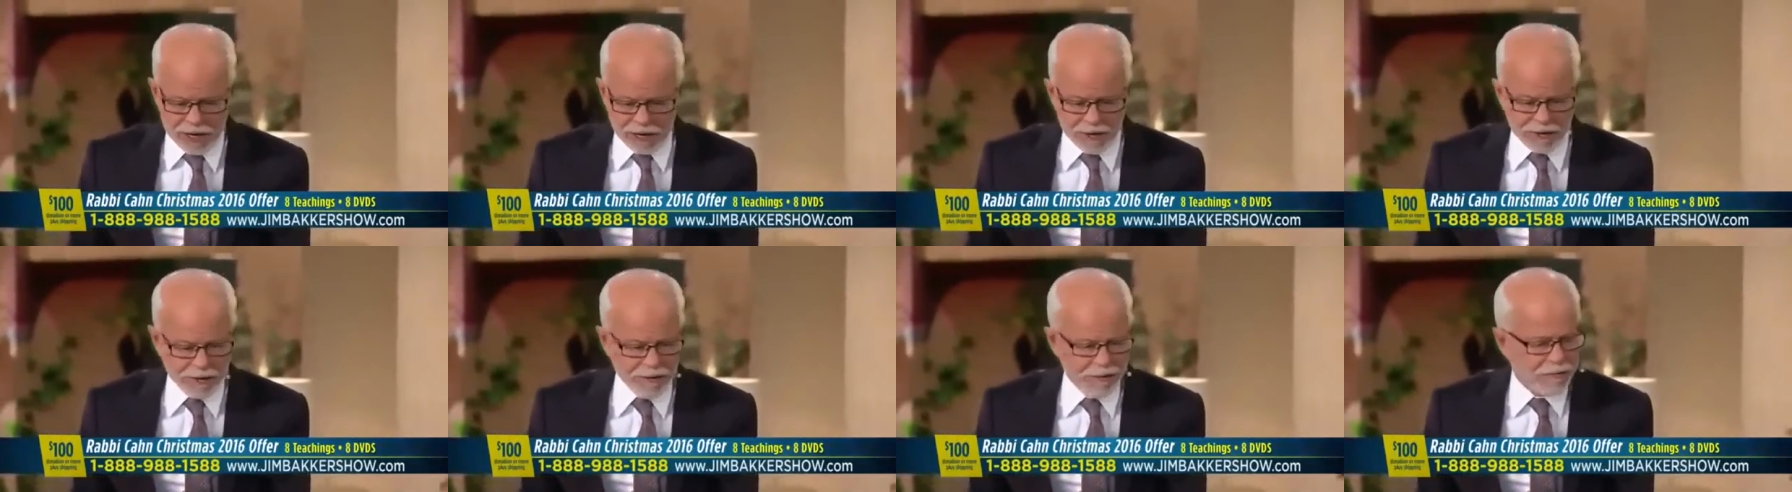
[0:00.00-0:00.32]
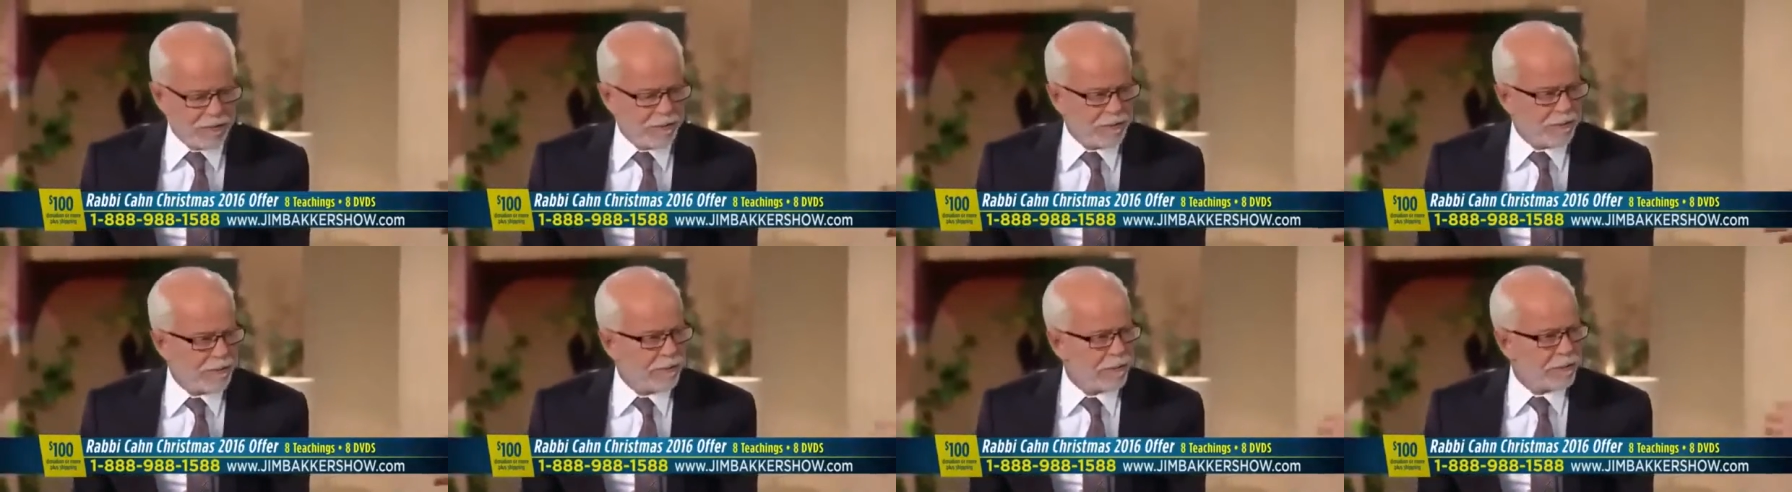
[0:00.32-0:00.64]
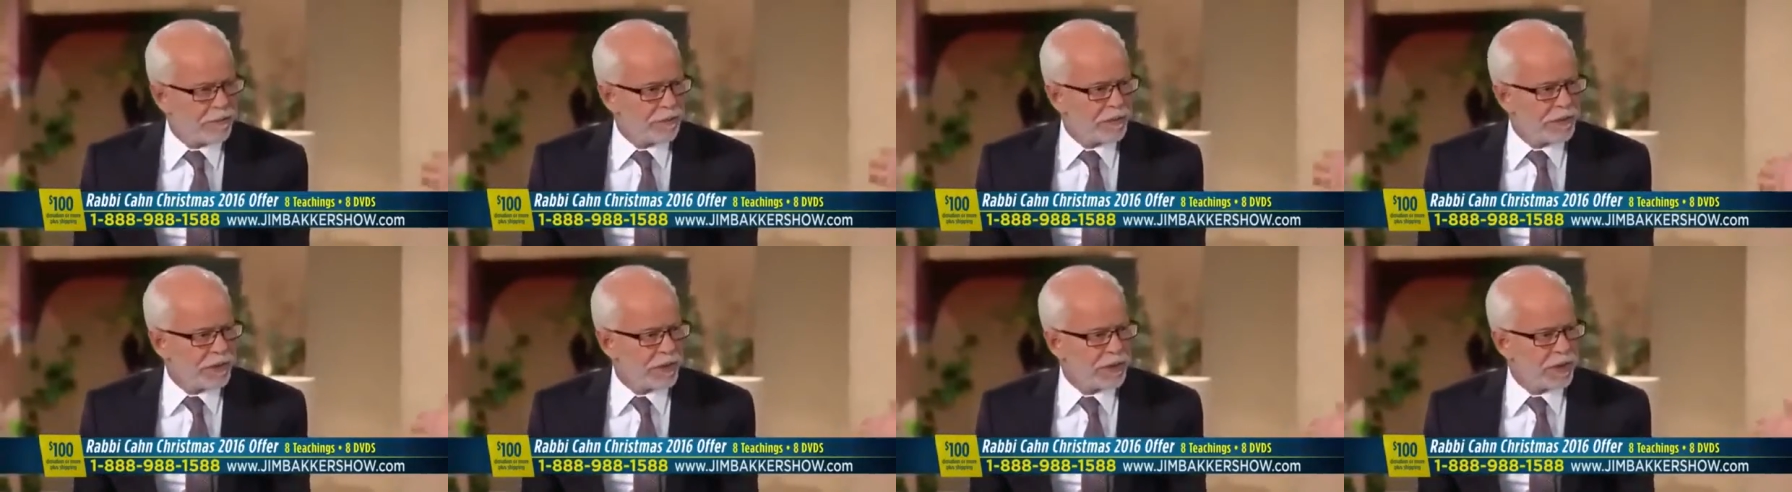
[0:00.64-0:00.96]
That is the
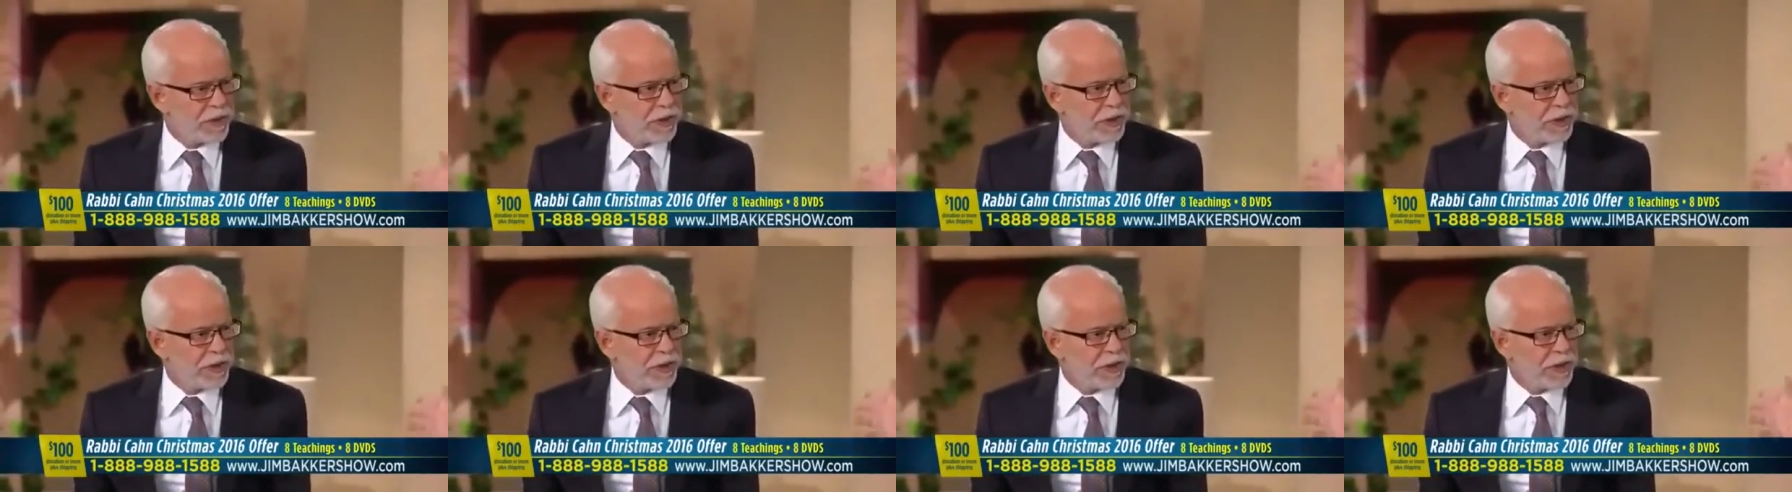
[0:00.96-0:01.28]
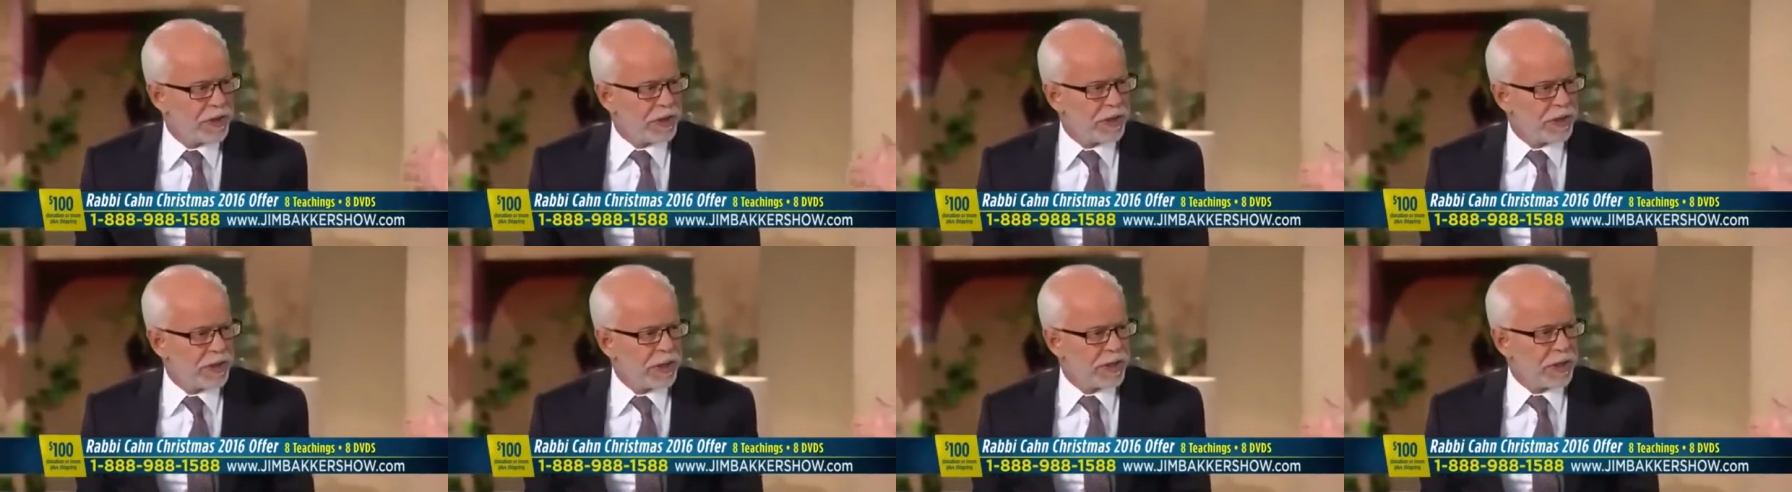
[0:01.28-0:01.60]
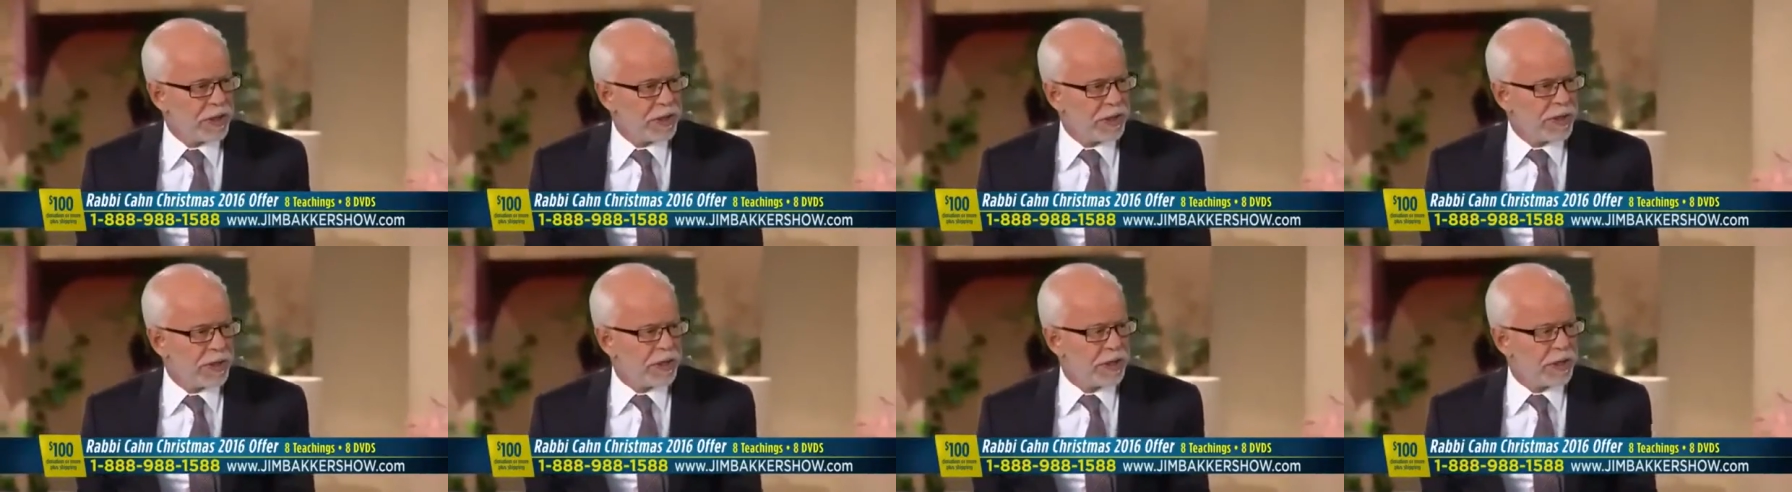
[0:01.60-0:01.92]
spirit of
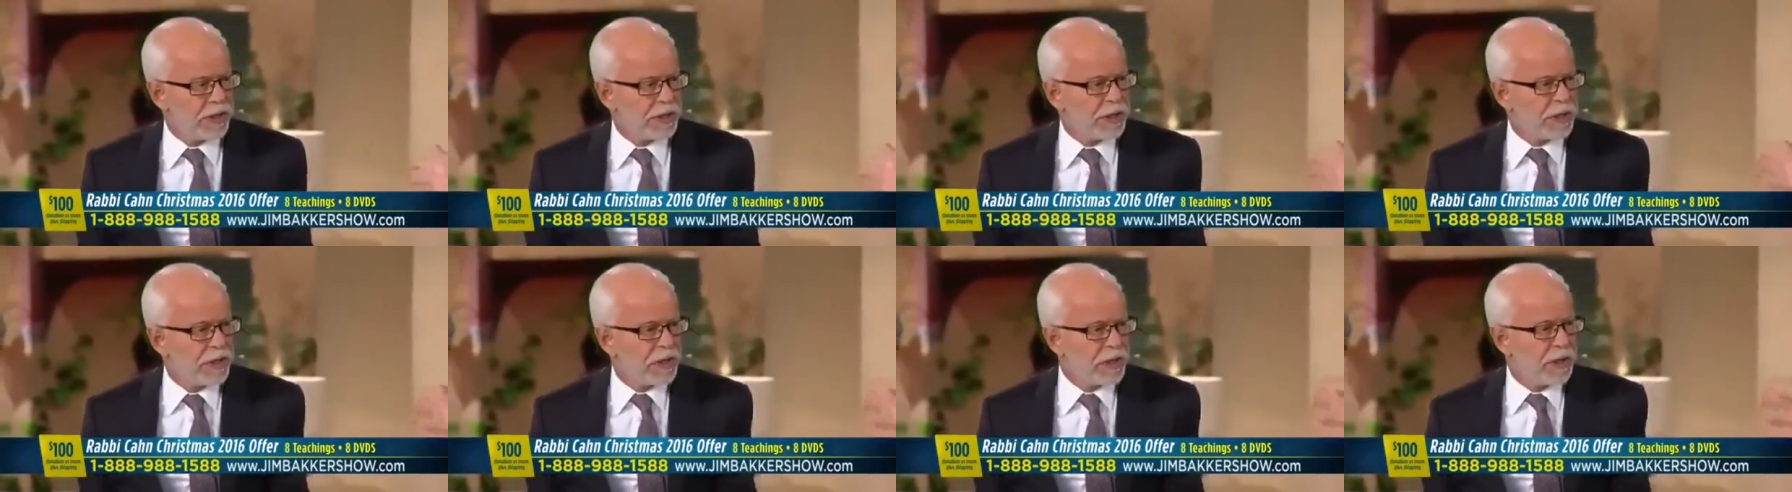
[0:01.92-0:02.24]
Baal, you know,